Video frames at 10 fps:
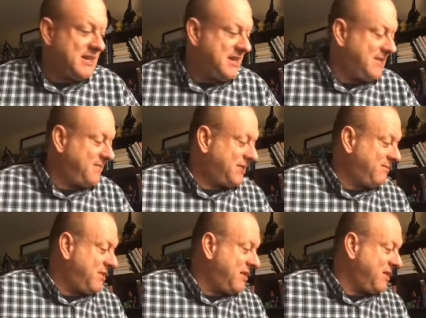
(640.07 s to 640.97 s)
Um,
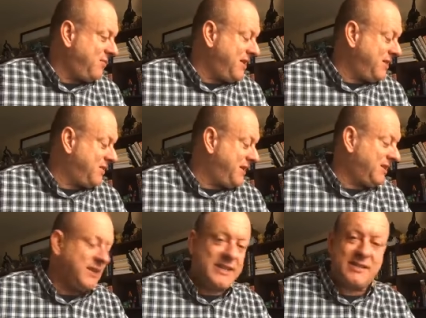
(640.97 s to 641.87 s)
tomorrow we are going
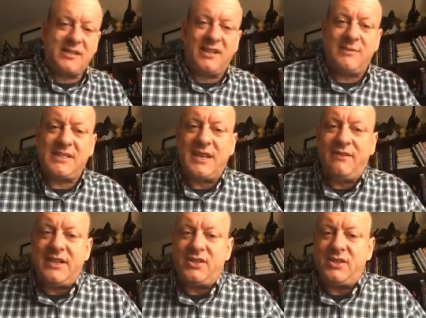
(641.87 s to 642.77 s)
to look at Psalm
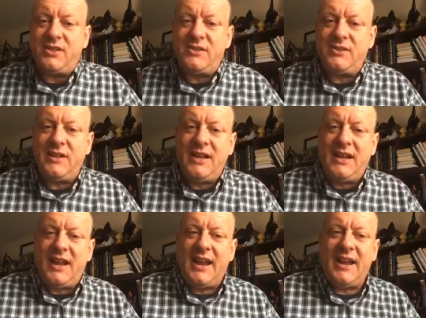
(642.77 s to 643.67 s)
72
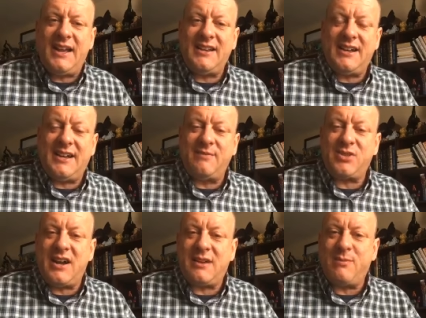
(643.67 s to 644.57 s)
and um,
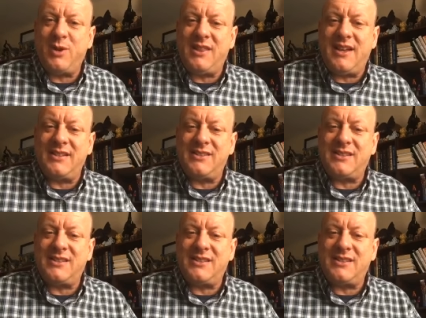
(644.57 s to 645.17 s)
talk more then.